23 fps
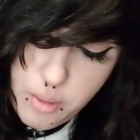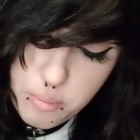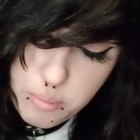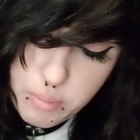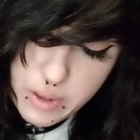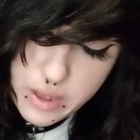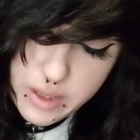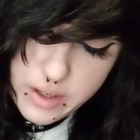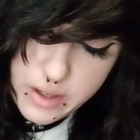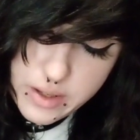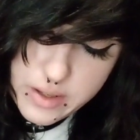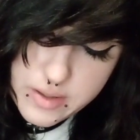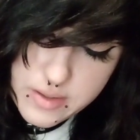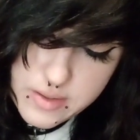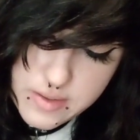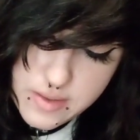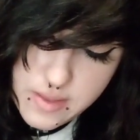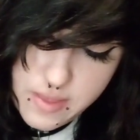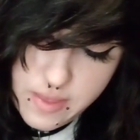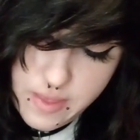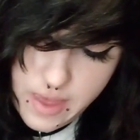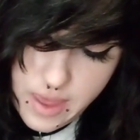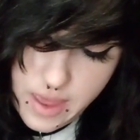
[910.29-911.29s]
because
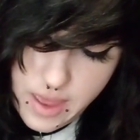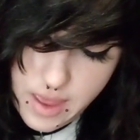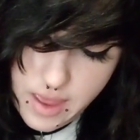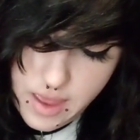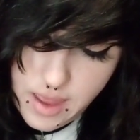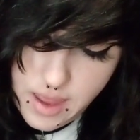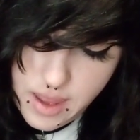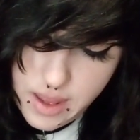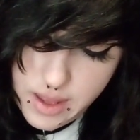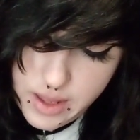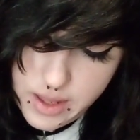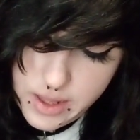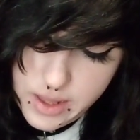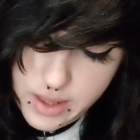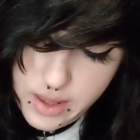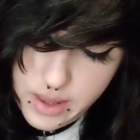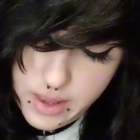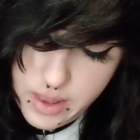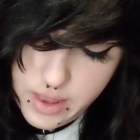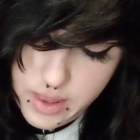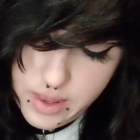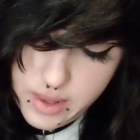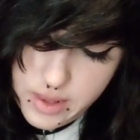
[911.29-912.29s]
they
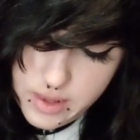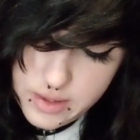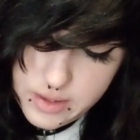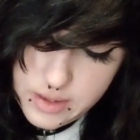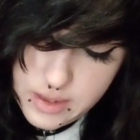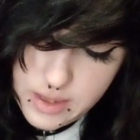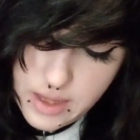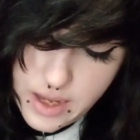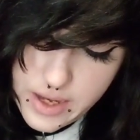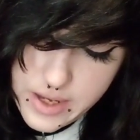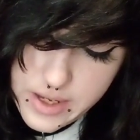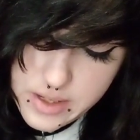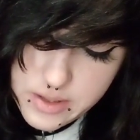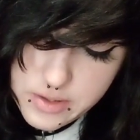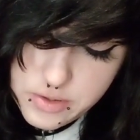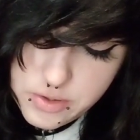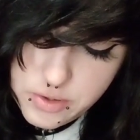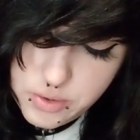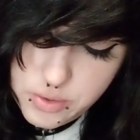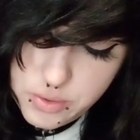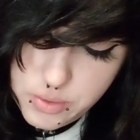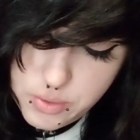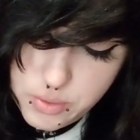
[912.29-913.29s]
like
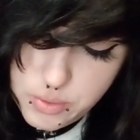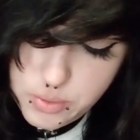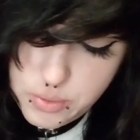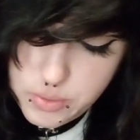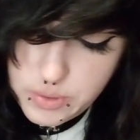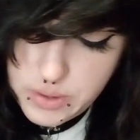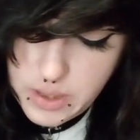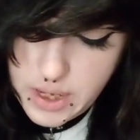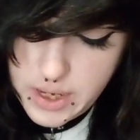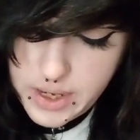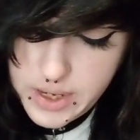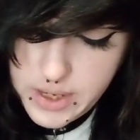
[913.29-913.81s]
to